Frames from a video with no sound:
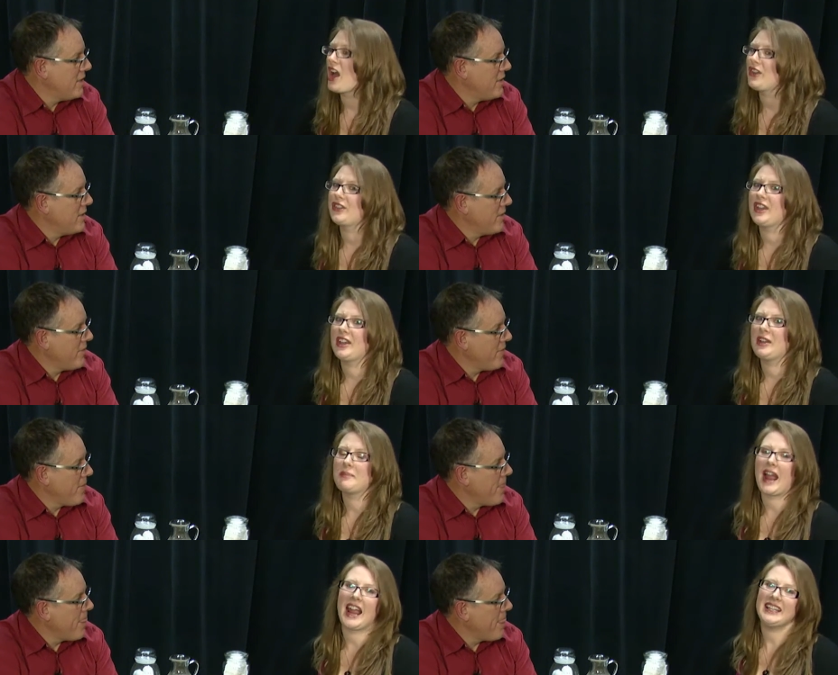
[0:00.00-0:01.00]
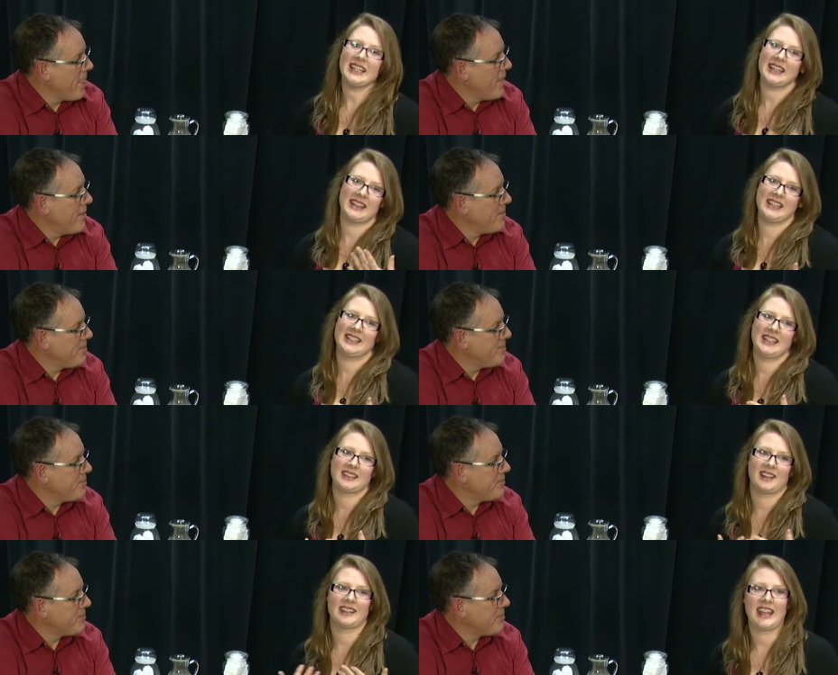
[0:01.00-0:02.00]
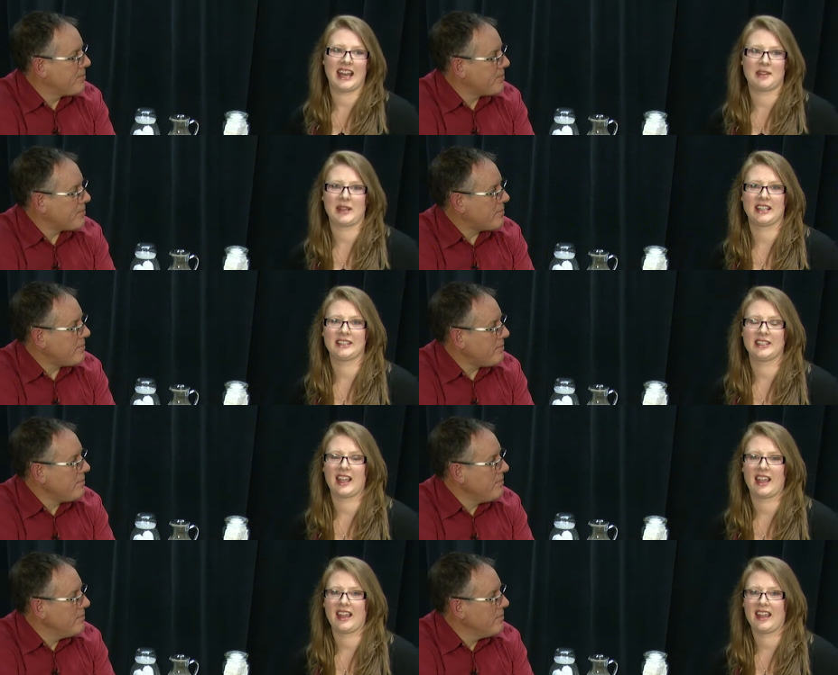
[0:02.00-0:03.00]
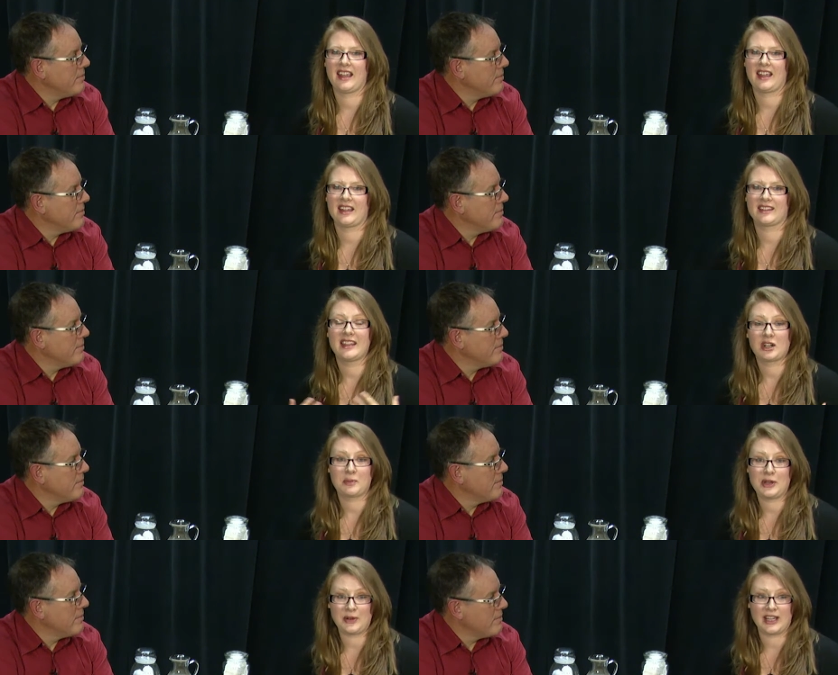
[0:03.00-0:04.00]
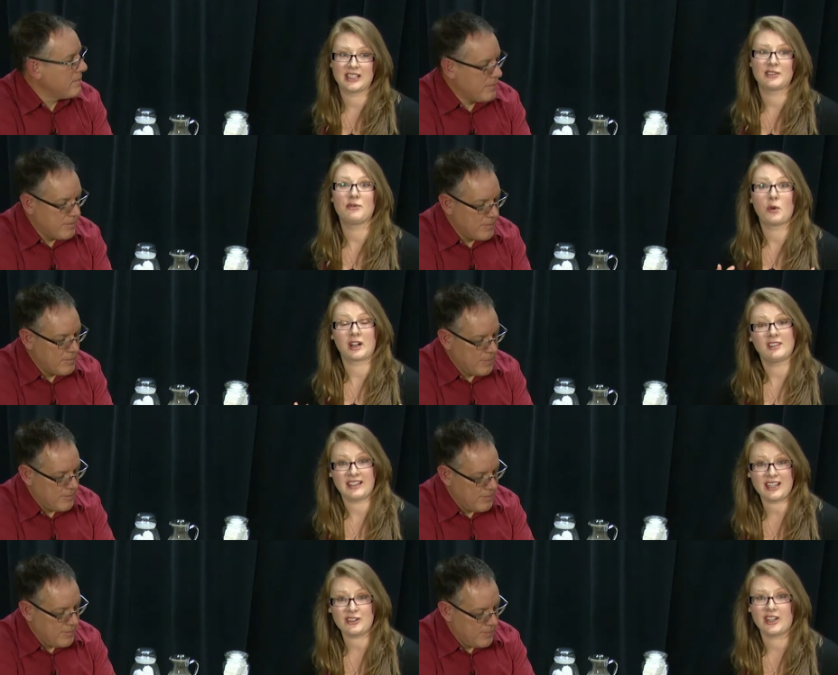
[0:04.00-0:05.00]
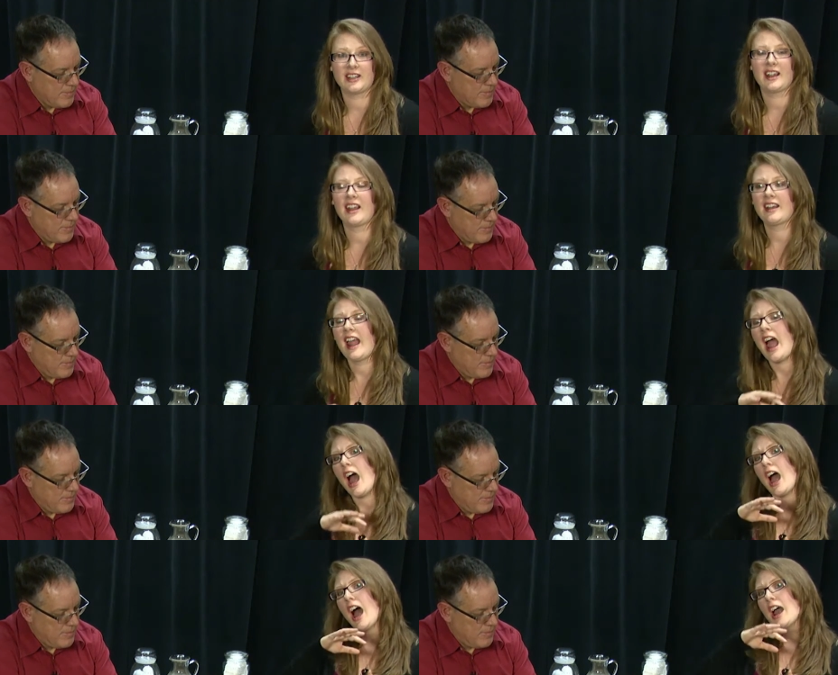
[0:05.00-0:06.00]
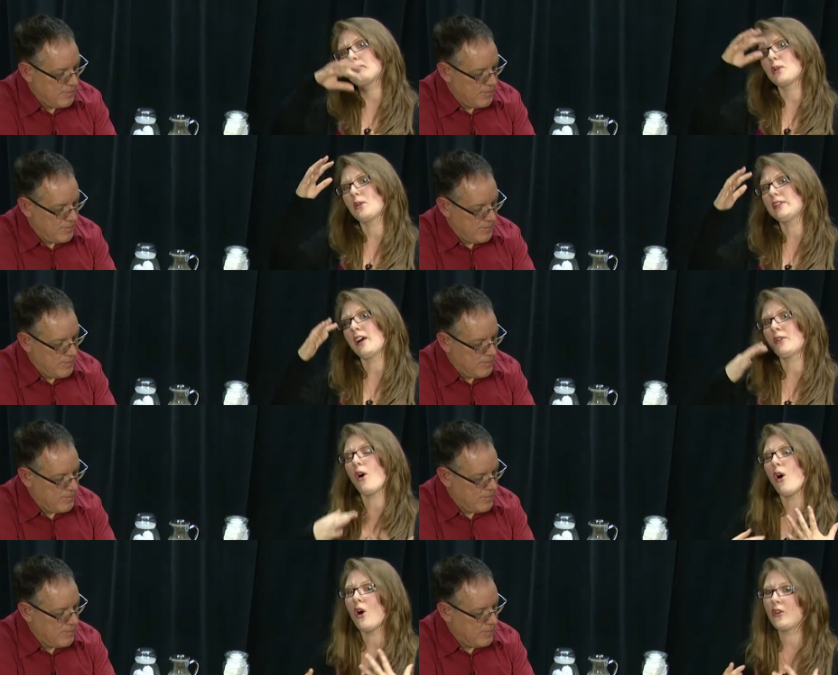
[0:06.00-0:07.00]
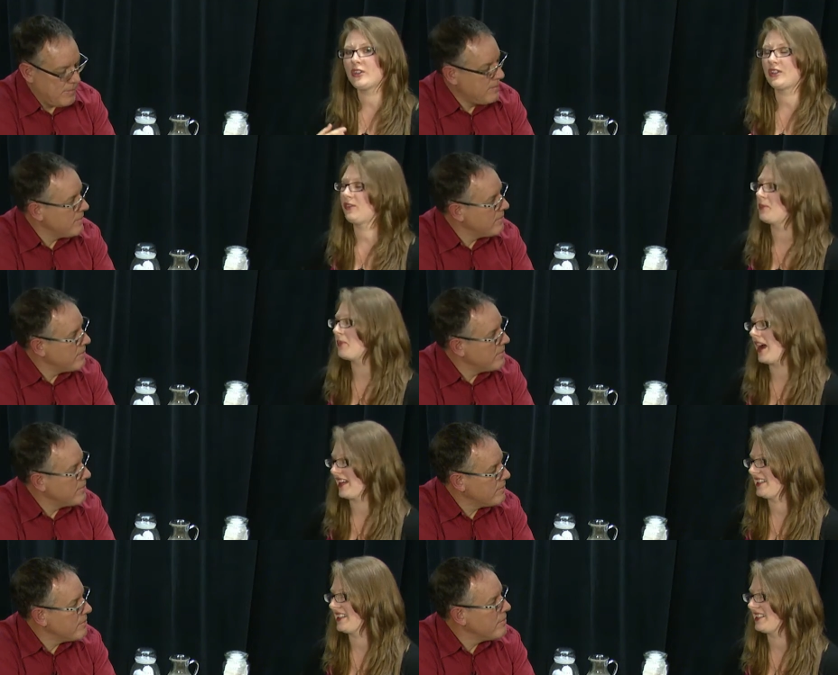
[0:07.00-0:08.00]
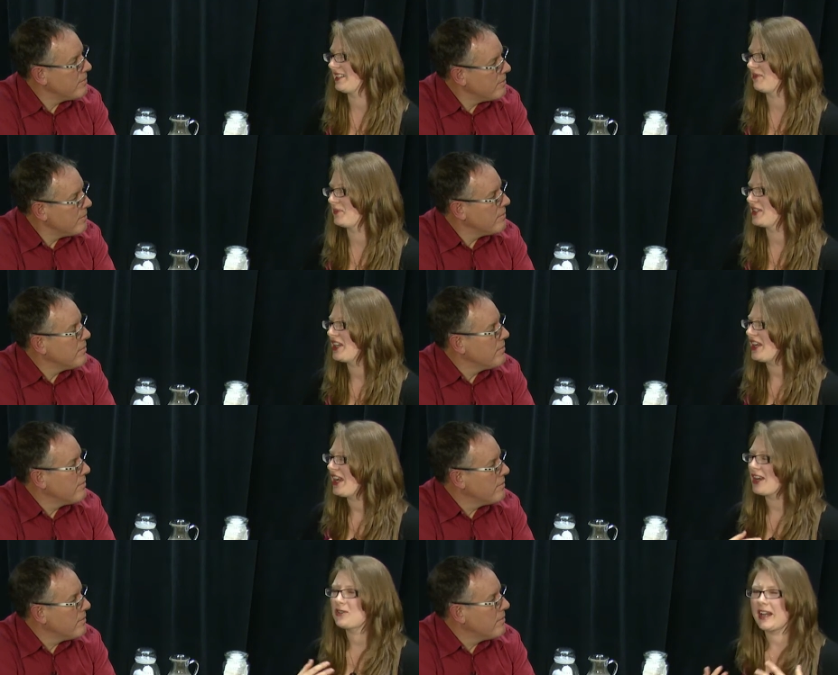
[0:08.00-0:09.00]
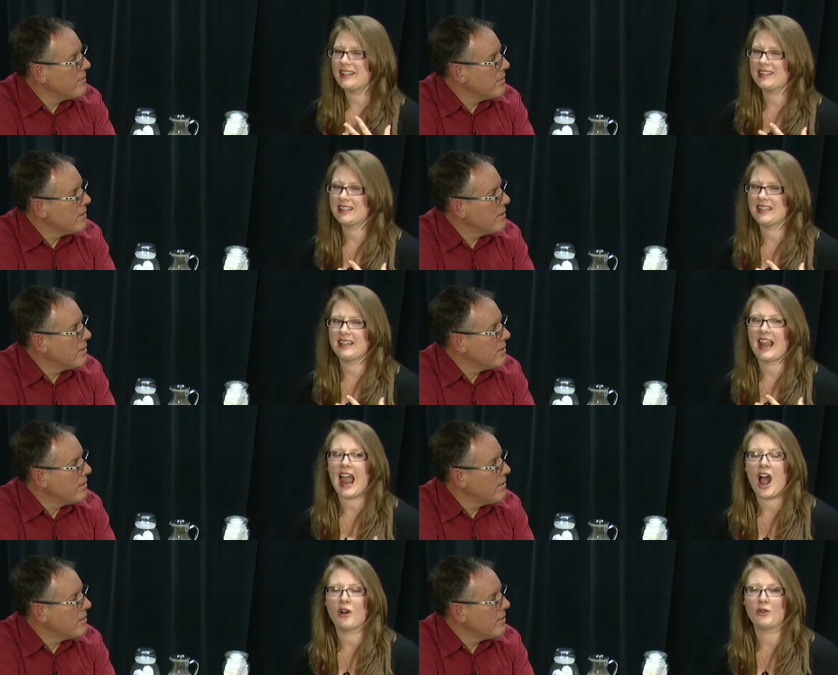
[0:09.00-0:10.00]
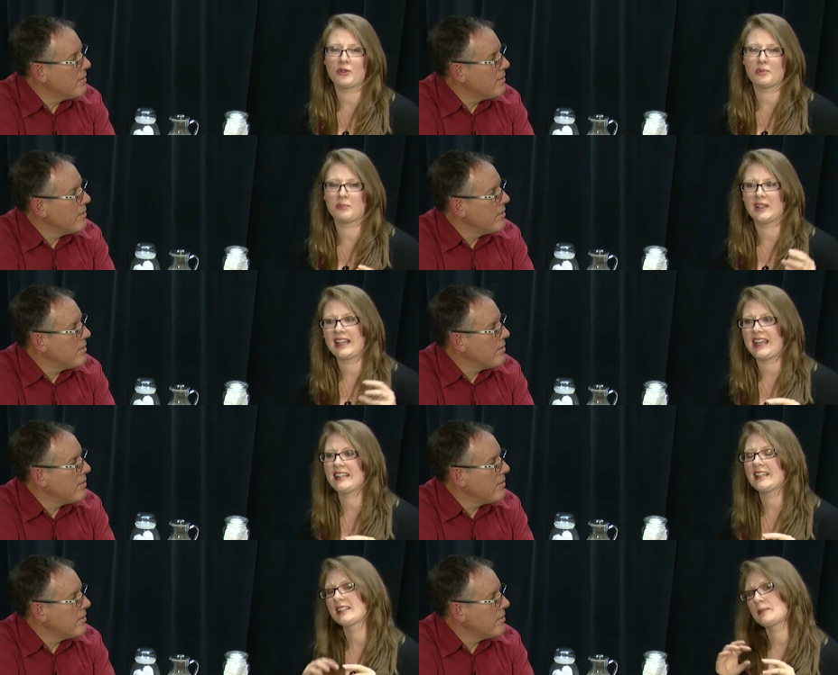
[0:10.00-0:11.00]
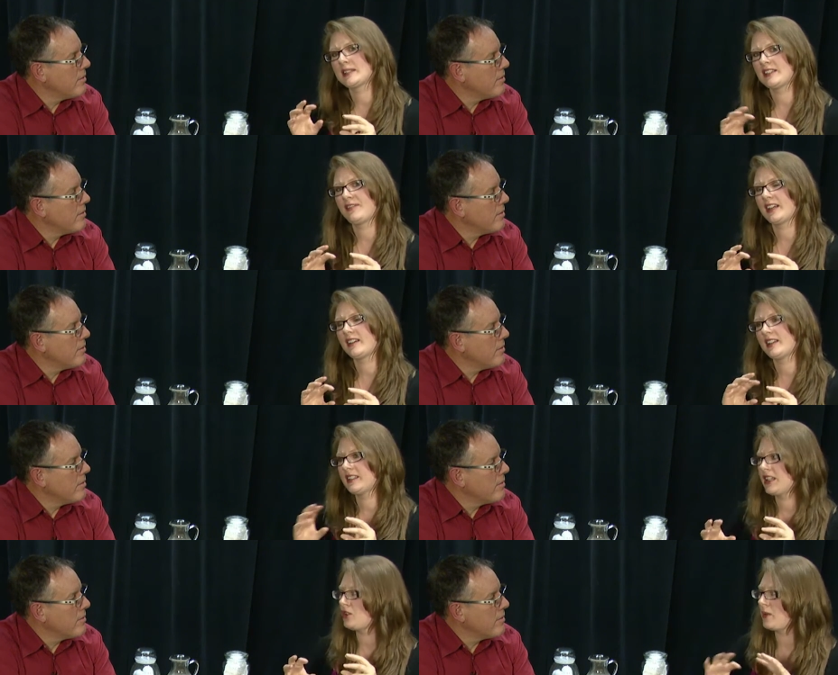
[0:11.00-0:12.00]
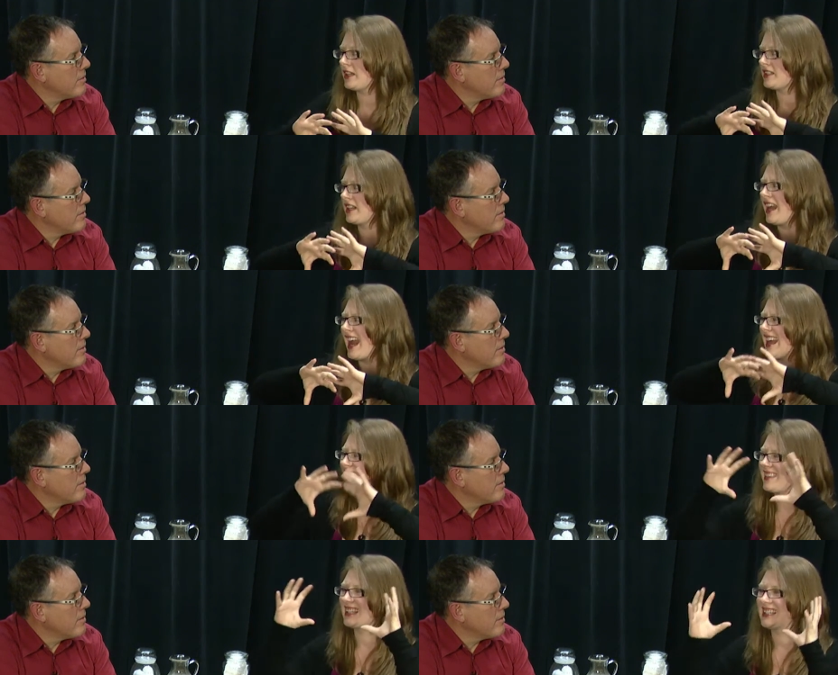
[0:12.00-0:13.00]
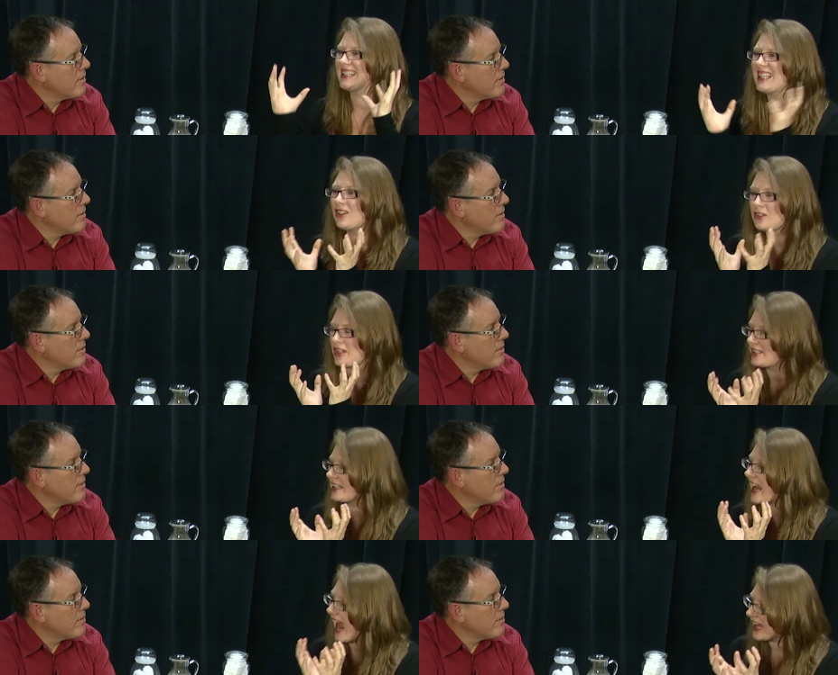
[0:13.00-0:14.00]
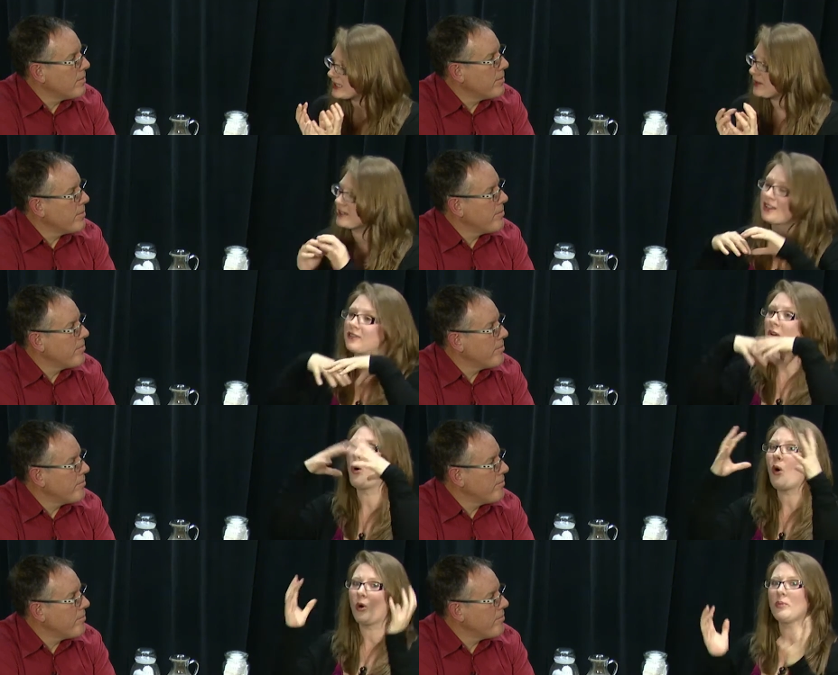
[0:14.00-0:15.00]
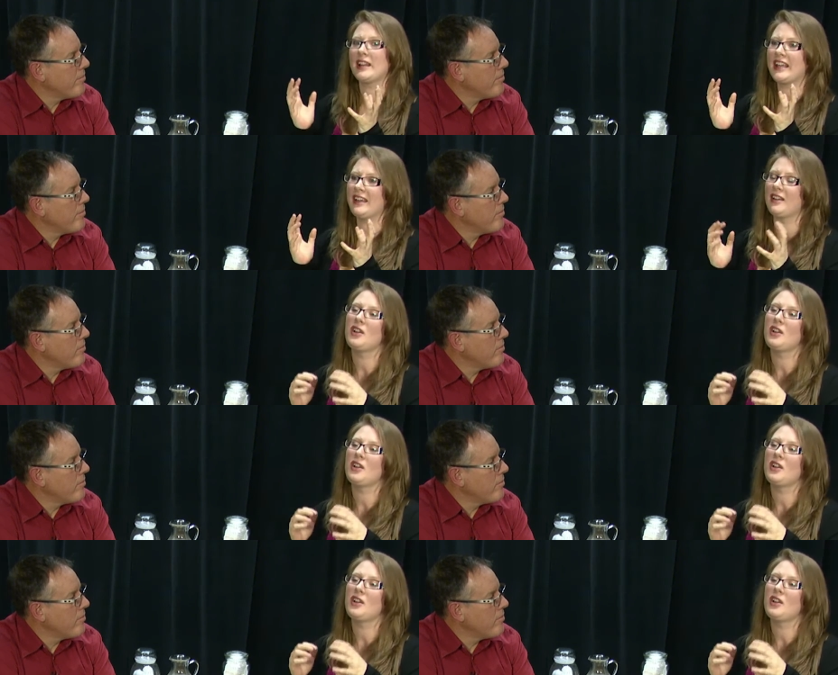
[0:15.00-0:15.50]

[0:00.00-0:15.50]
Speaker 1: The, my, I did a thesis on cannabis uh, therapeutics for a clinician, and ha- I broke down all the different body systems and tried to see how the plant and specific constituents, and then the synergistic aspect of the whole plant,